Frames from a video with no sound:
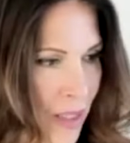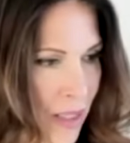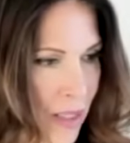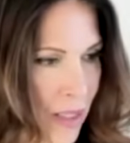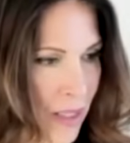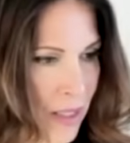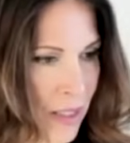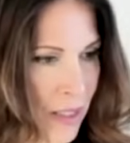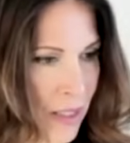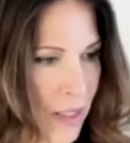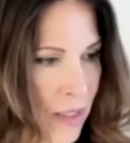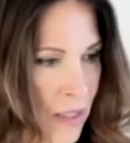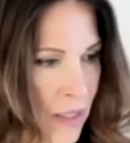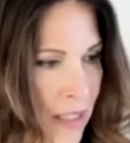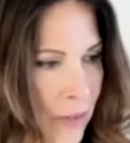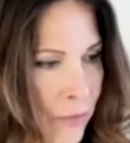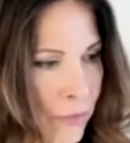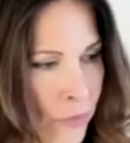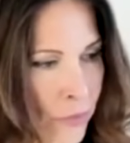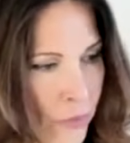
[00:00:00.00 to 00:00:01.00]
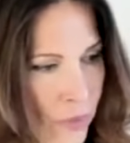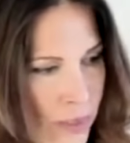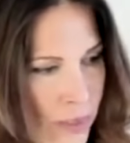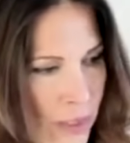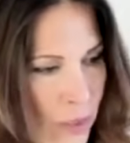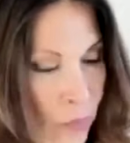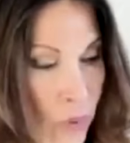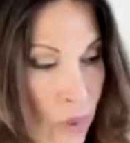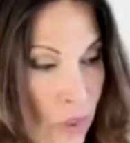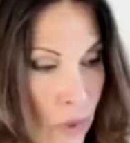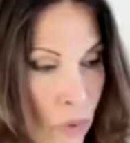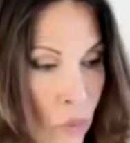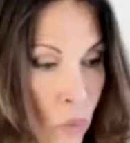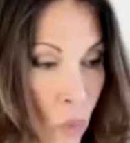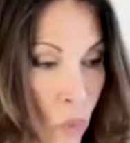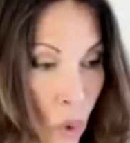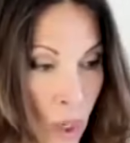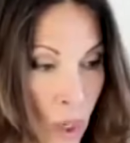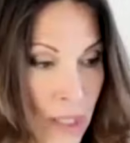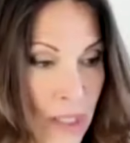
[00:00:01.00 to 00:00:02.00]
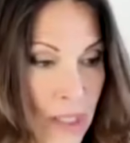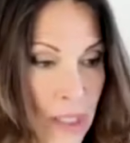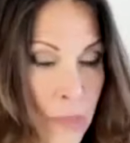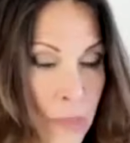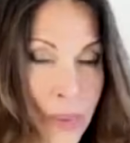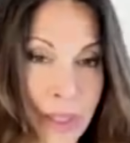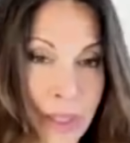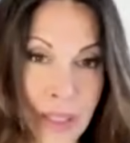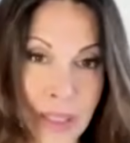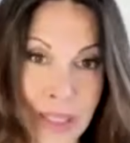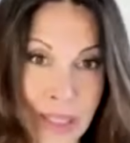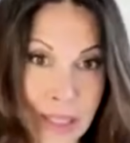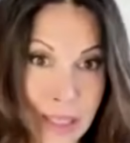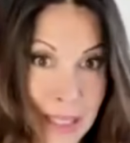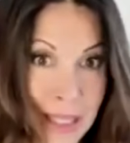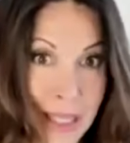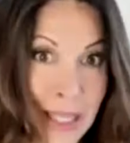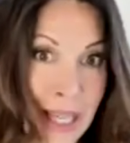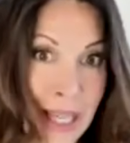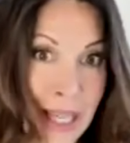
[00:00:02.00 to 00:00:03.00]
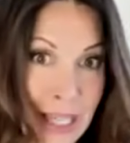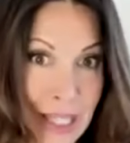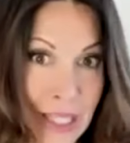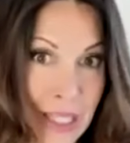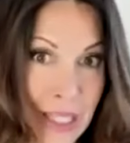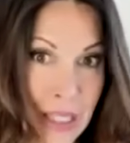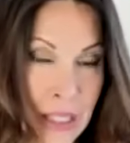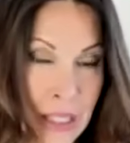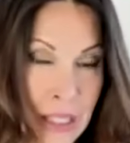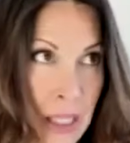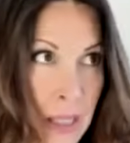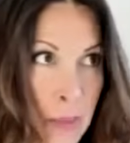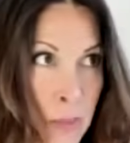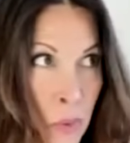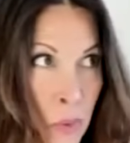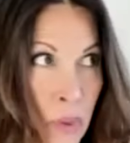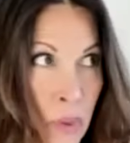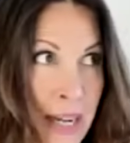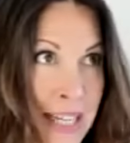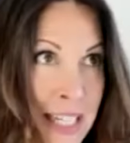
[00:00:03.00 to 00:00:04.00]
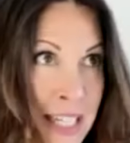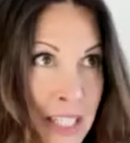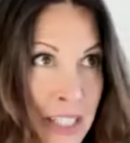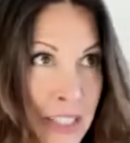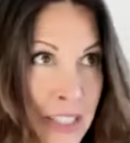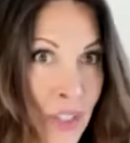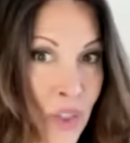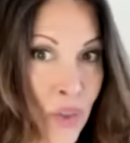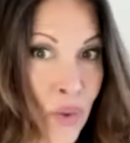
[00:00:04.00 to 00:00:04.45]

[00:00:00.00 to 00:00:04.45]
Again, focus on what you want, because this light is like miraculous.